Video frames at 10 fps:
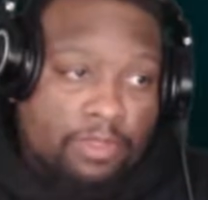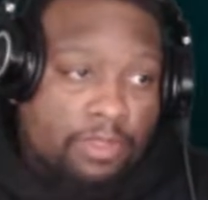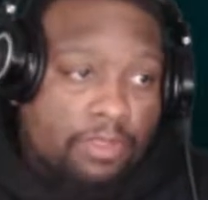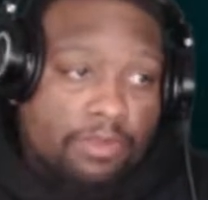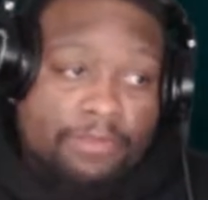
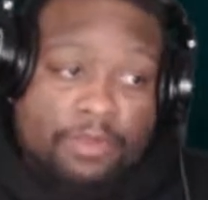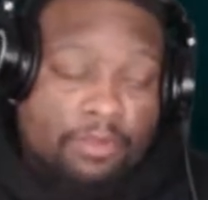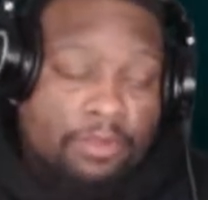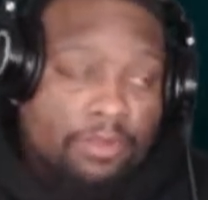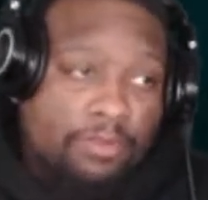no
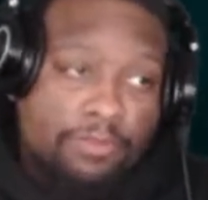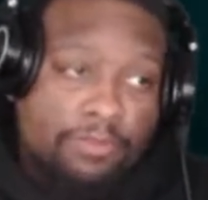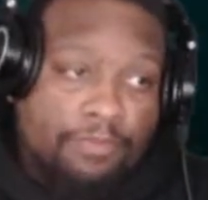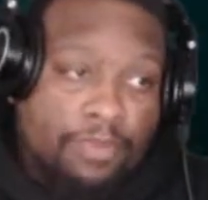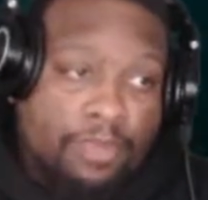further ado,
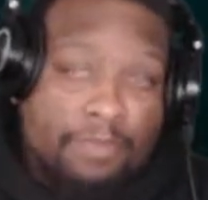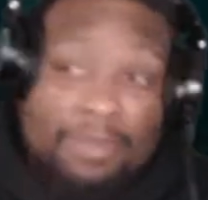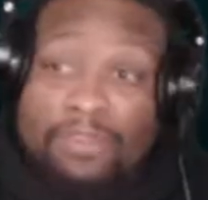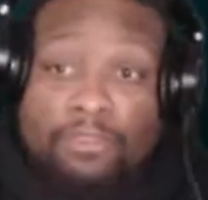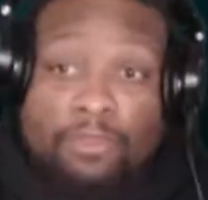um,
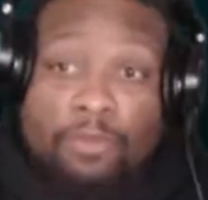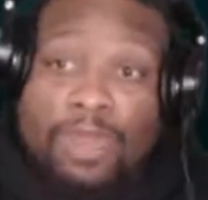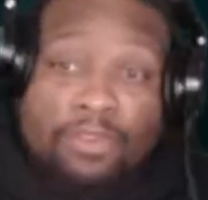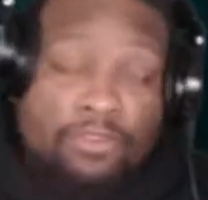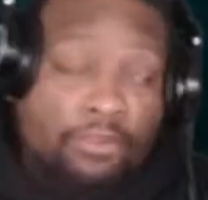I'll just go
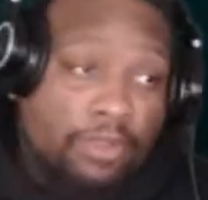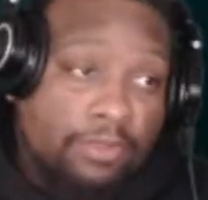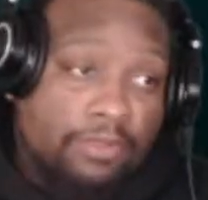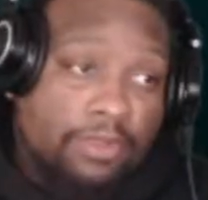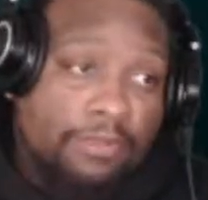right into it.
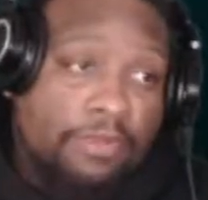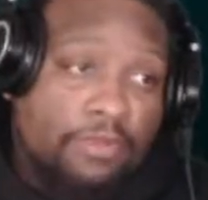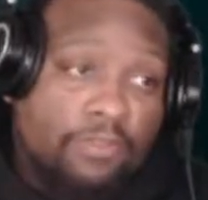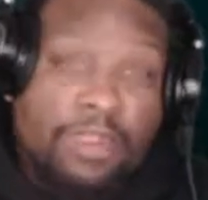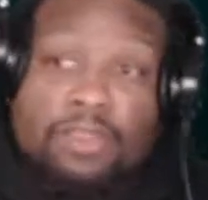So the
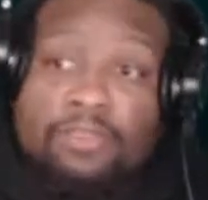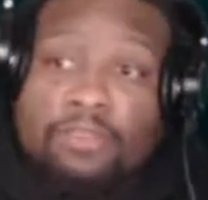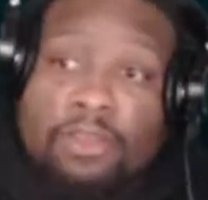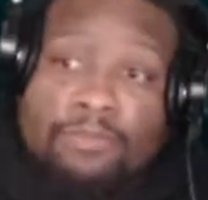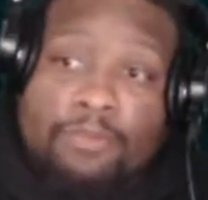first track is
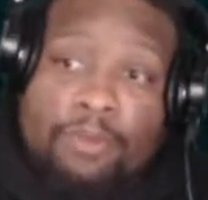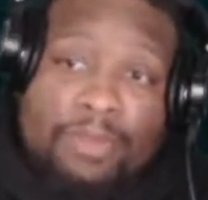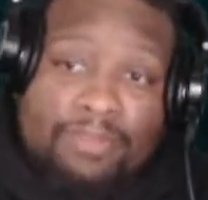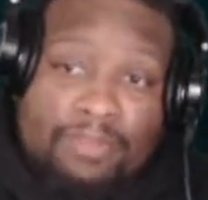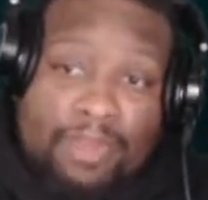called Four
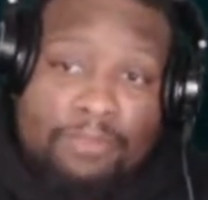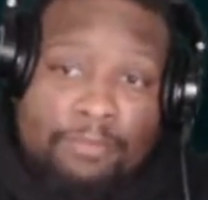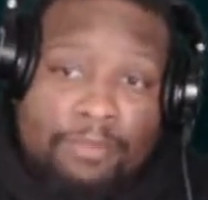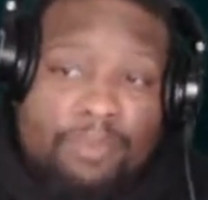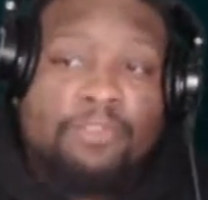Months Left,
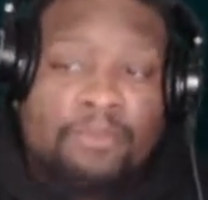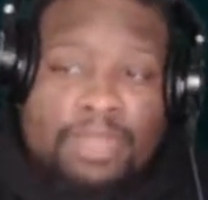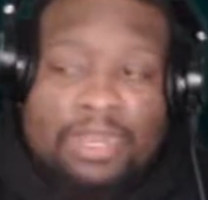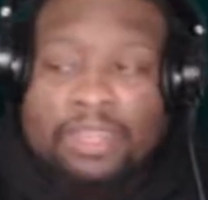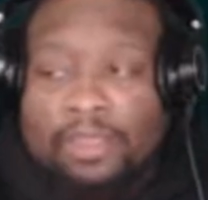which is
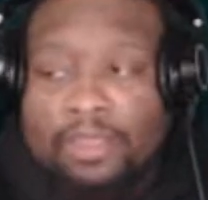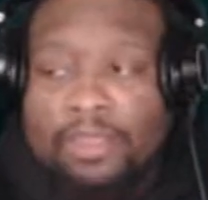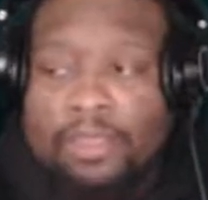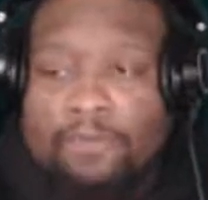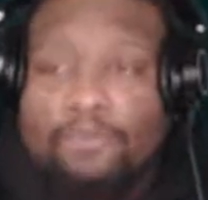meaning
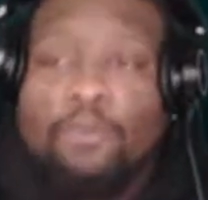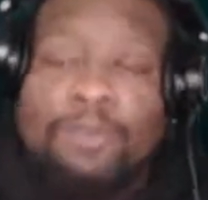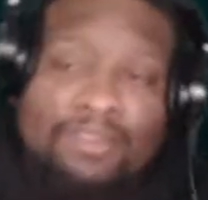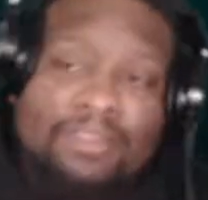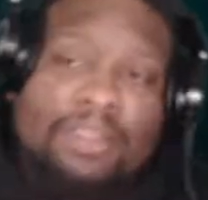four
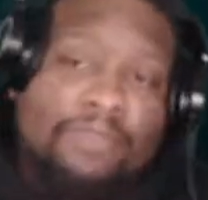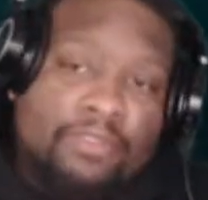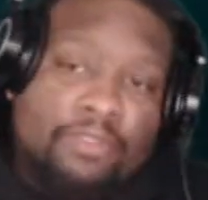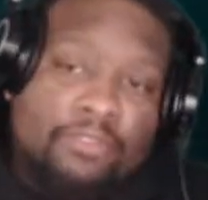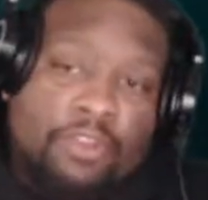months left
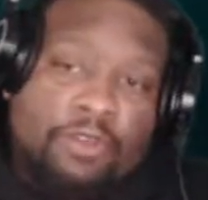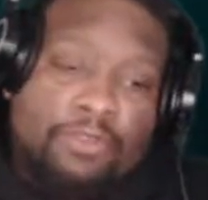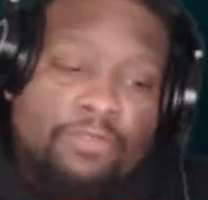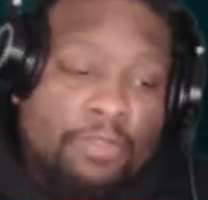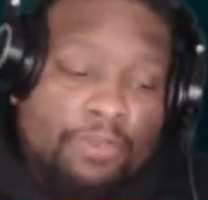until
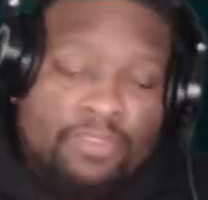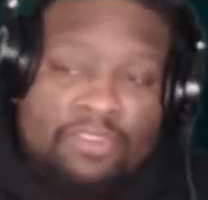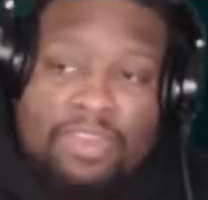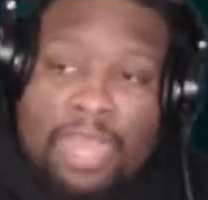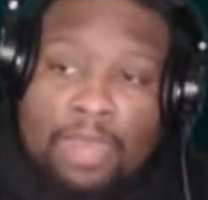Geraldsville, which is
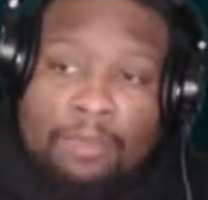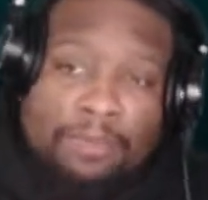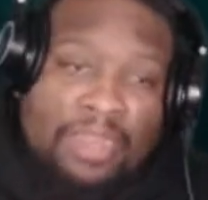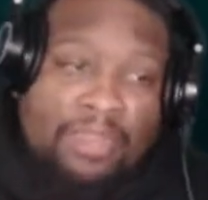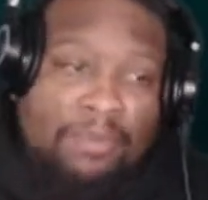the album
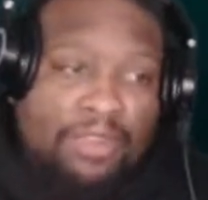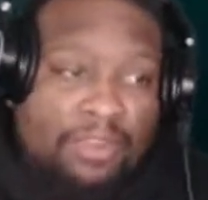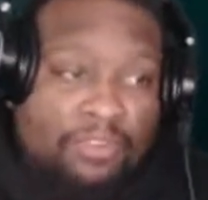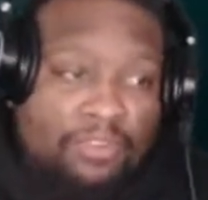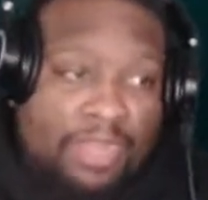that comes out
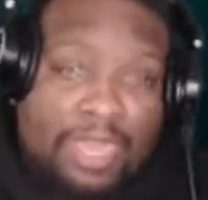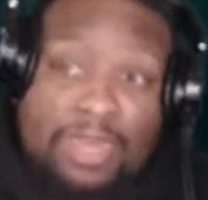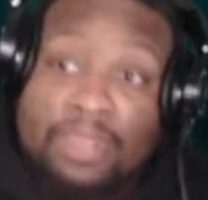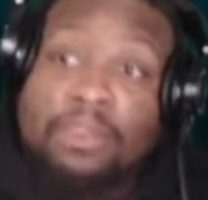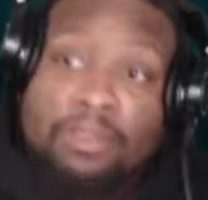in July
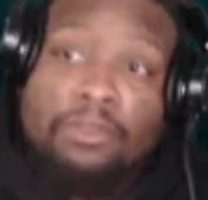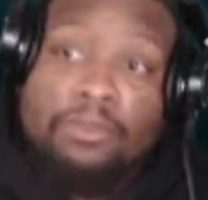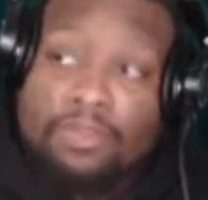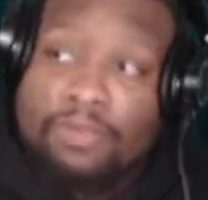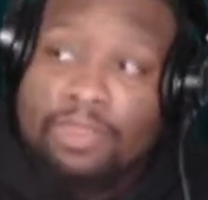that
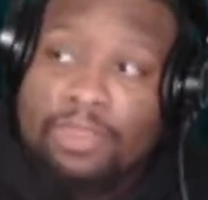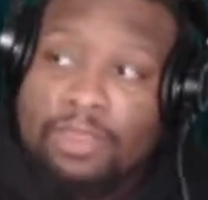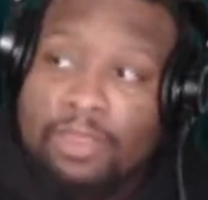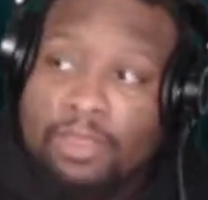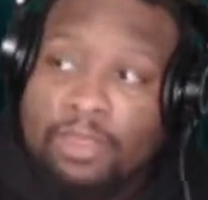concludes everything.
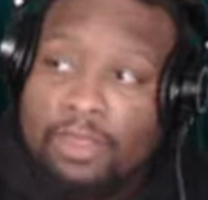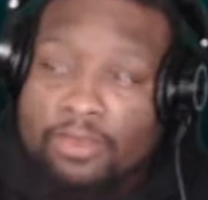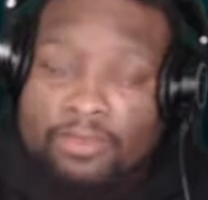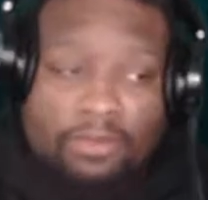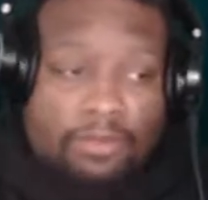
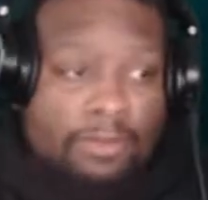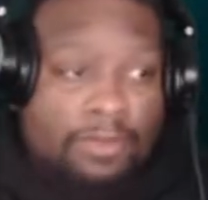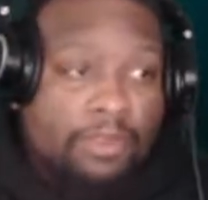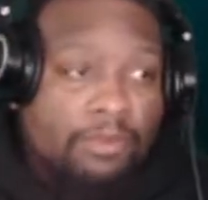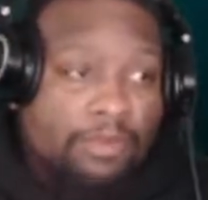So I'm
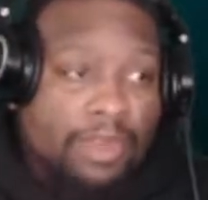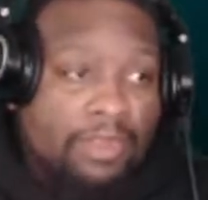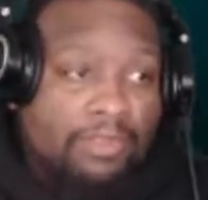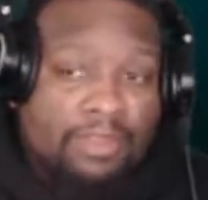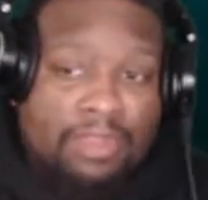gonna go right
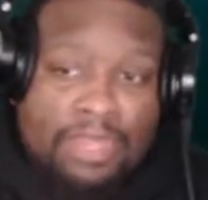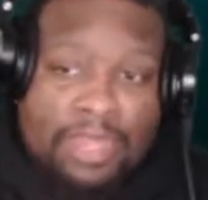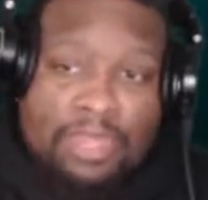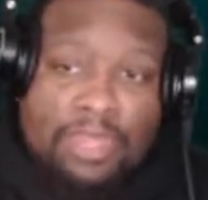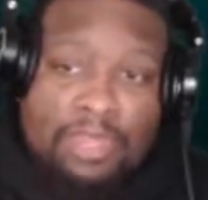into
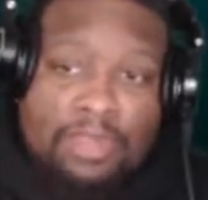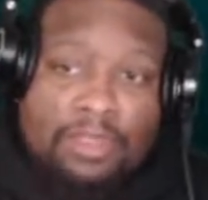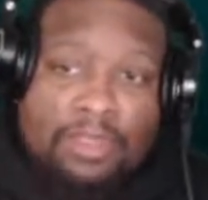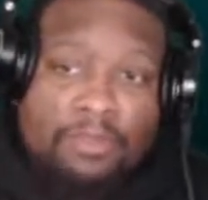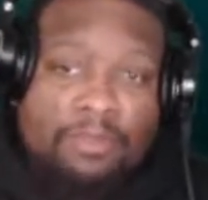that and
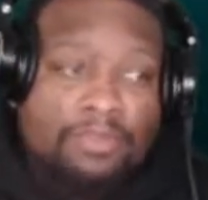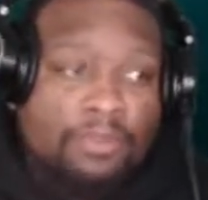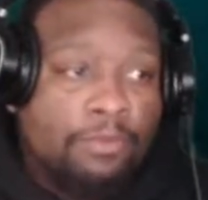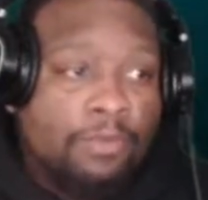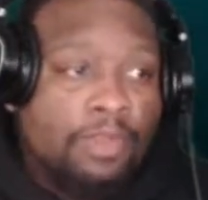uh, let's
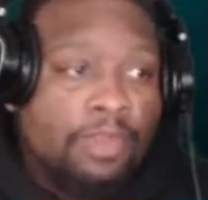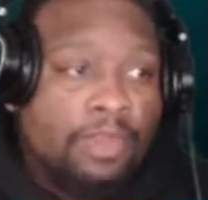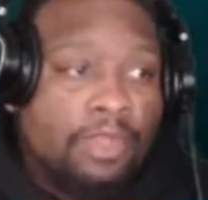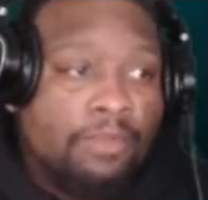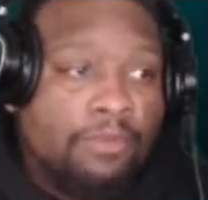see what we're looking
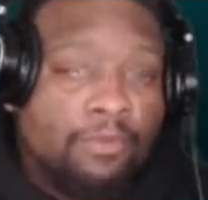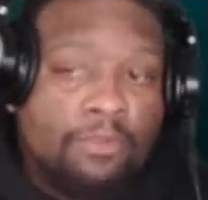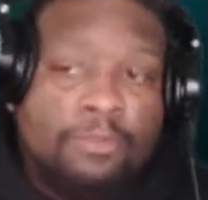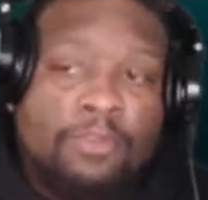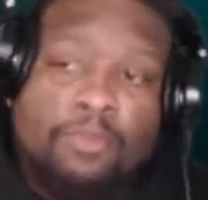at. Let's,
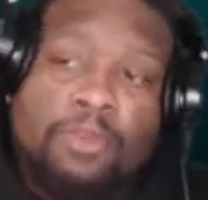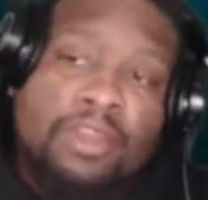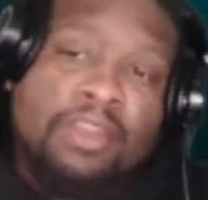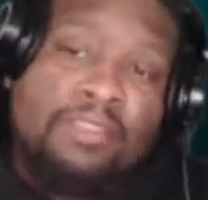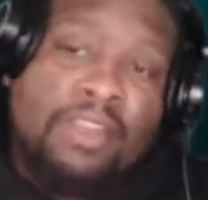let's work
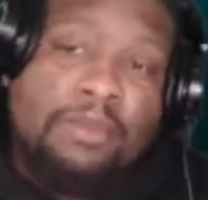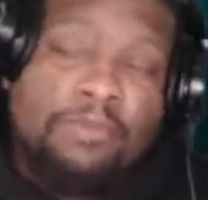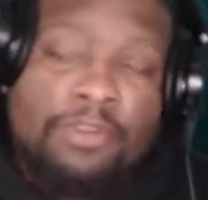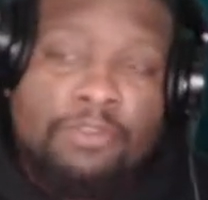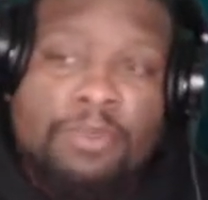on the sound
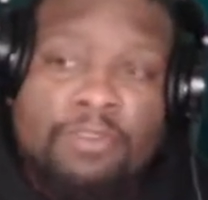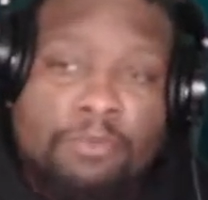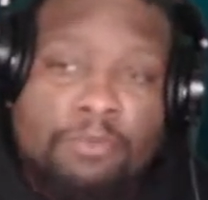first, make sure we're